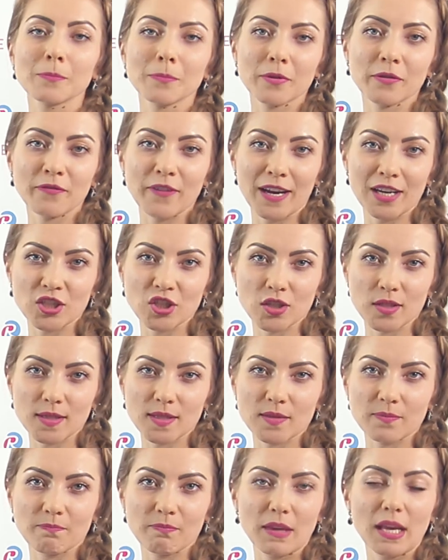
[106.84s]

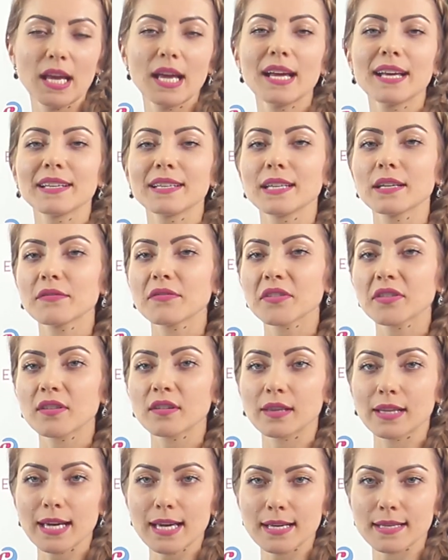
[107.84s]
imperfections.
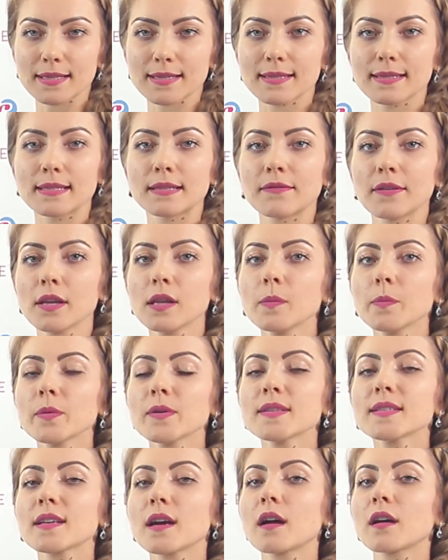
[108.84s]
Nevertheless,
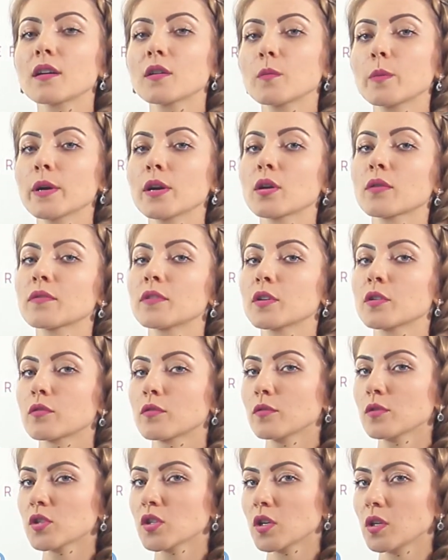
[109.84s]
developers are aware of the
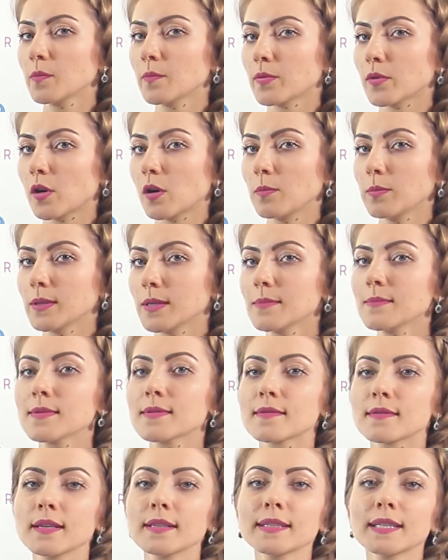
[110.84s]
crucial
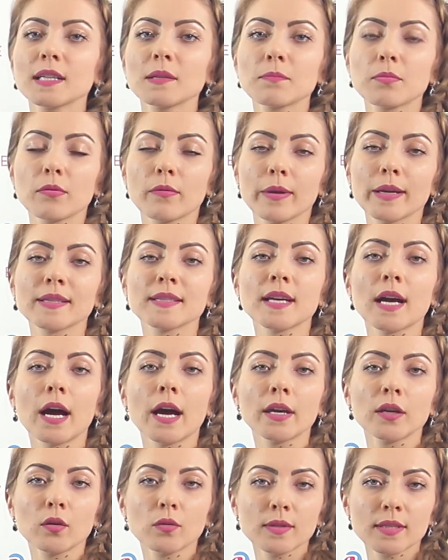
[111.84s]
problems that can prevent
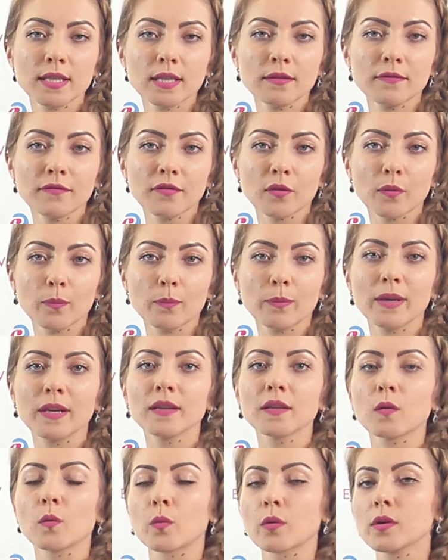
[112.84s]
IoT from
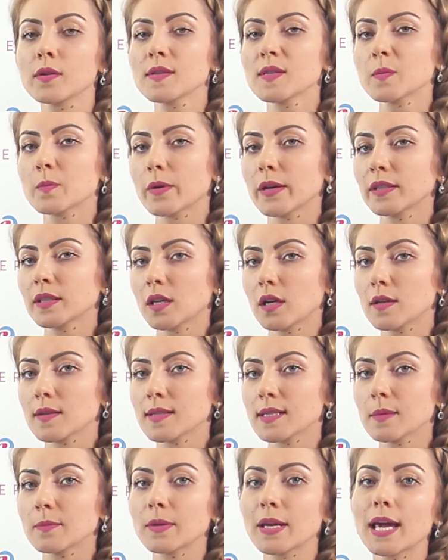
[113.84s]
being a world-spread
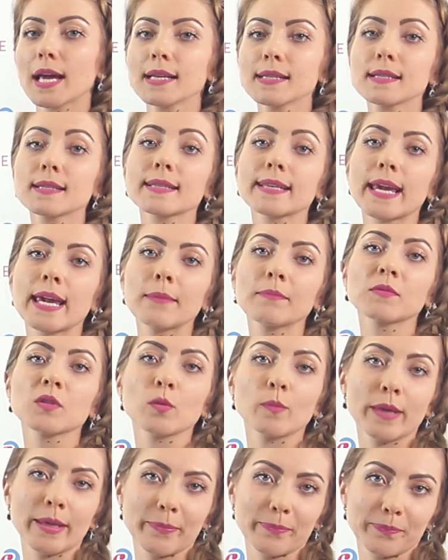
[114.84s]
concept as it's aimed
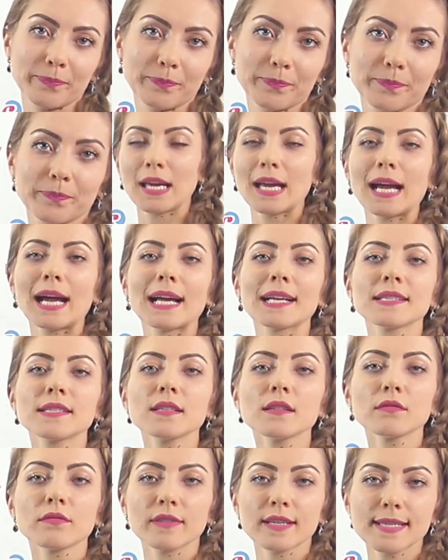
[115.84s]
to be.
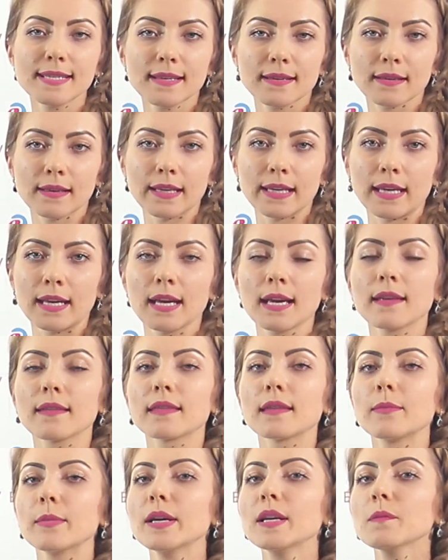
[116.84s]
Until recently,
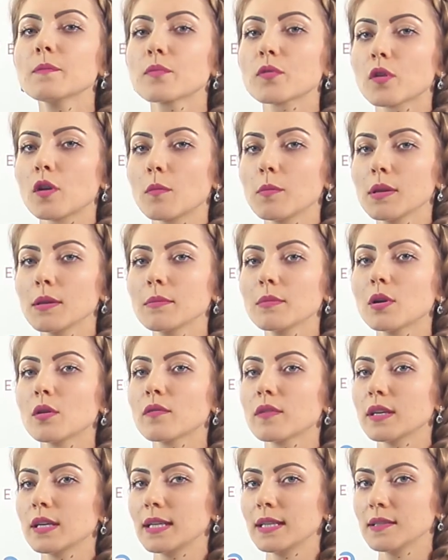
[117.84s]
the main problem
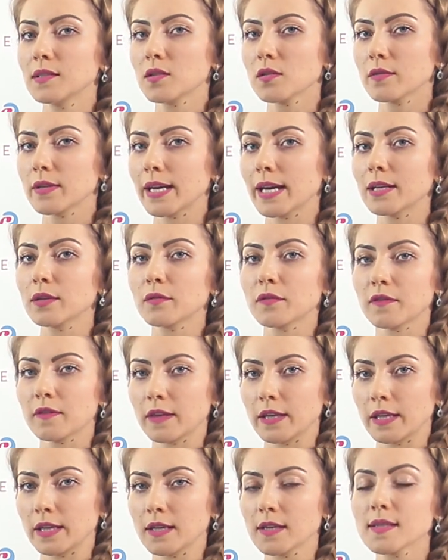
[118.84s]
of the Internet of
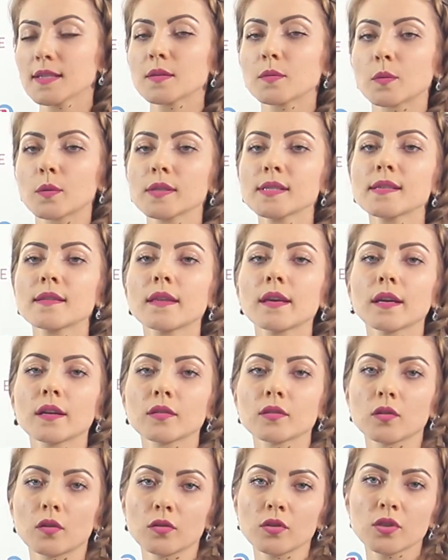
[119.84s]
Things was the
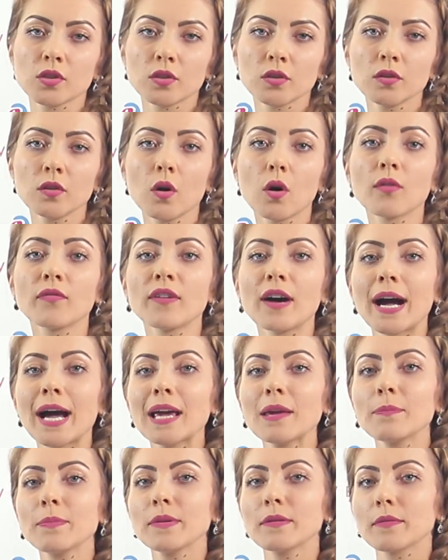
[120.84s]
exhaustion of
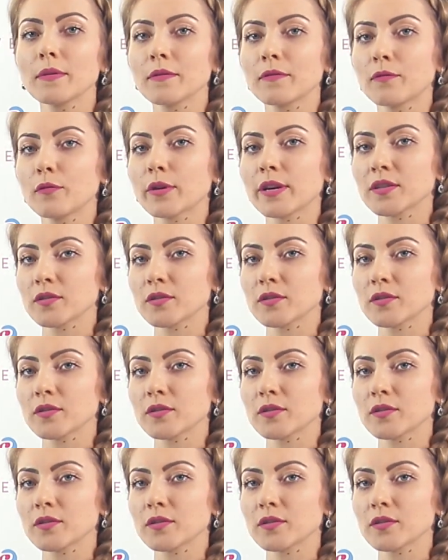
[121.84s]
IPv4